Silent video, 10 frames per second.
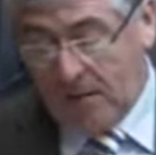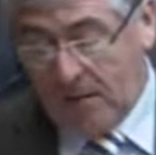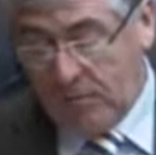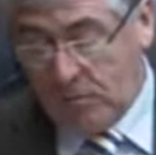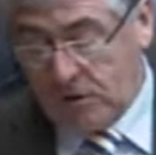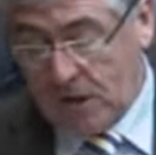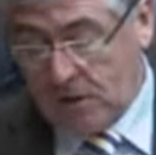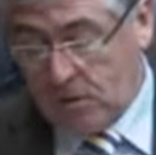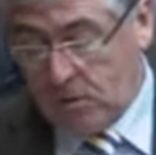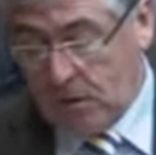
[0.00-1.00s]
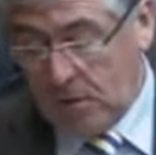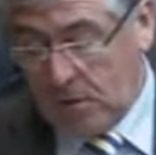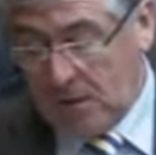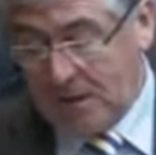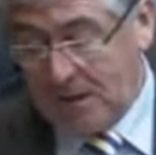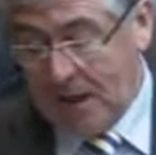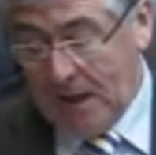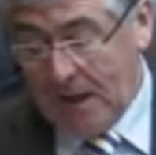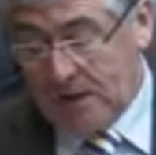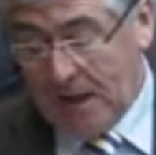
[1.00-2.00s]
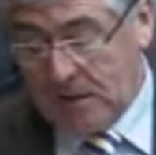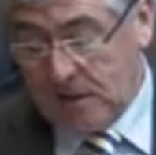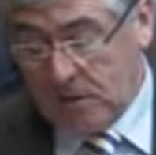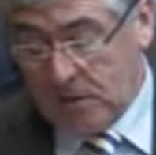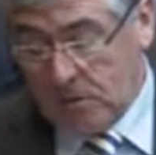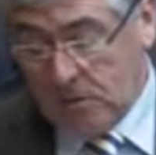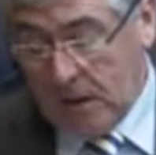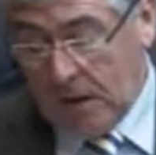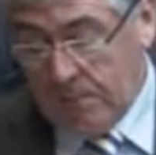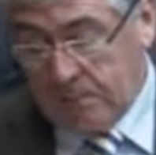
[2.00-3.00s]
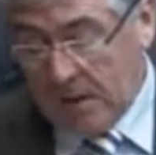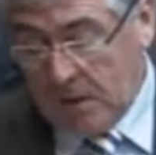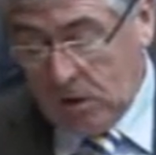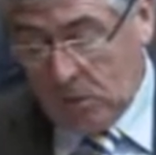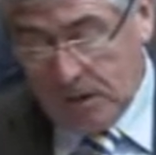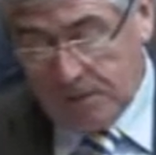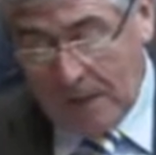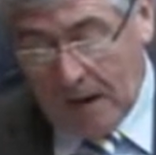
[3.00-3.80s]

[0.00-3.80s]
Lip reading: agri-food sector to increase its access to the US